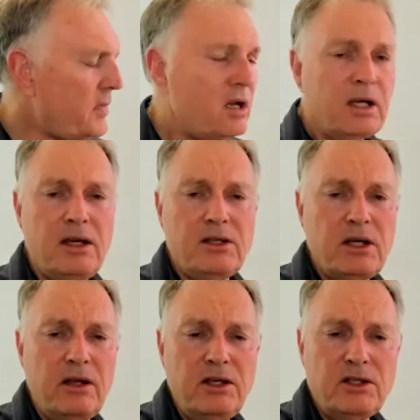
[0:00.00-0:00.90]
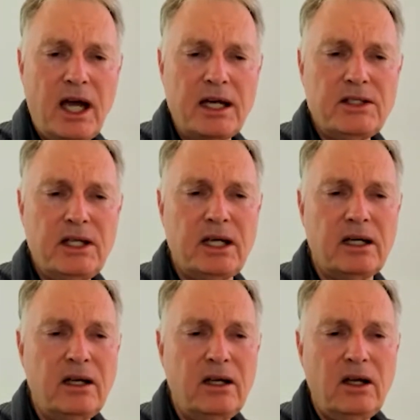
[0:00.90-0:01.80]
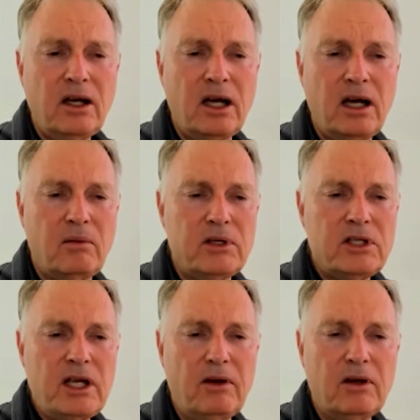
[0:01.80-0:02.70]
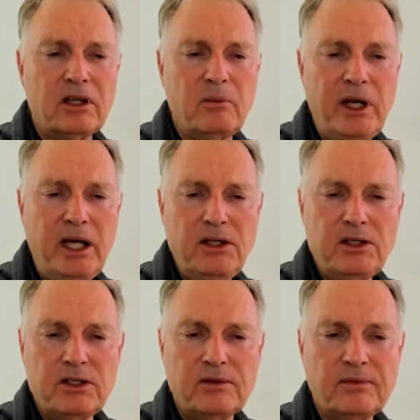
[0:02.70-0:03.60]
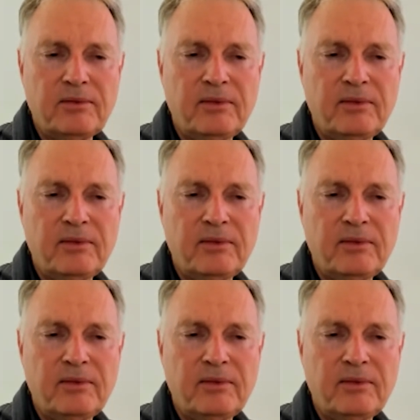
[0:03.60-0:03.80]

Okay, so in this case here, we'll just have a look at the beads.